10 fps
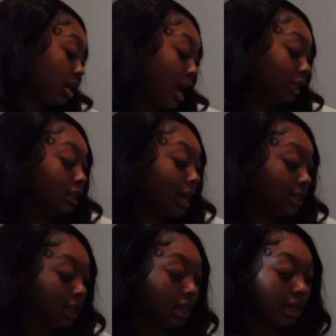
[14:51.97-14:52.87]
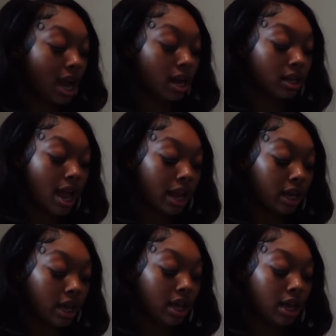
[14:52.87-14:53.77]
i tried to get kind of
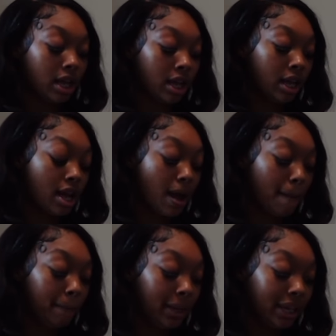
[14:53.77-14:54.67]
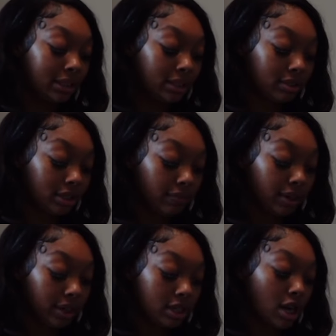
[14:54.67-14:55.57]
like a mix of silver
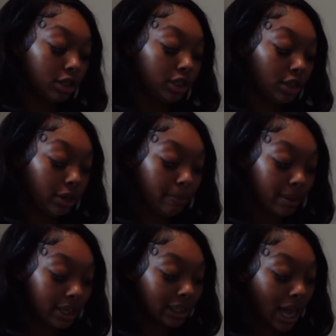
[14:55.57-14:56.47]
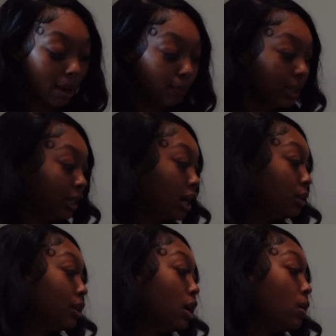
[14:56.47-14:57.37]
and gold jewelry because i really
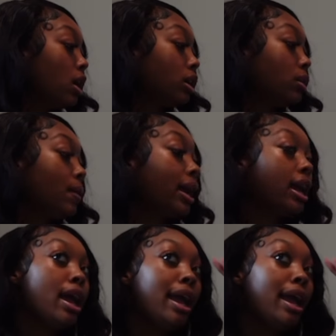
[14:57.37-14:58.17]
don't know all the way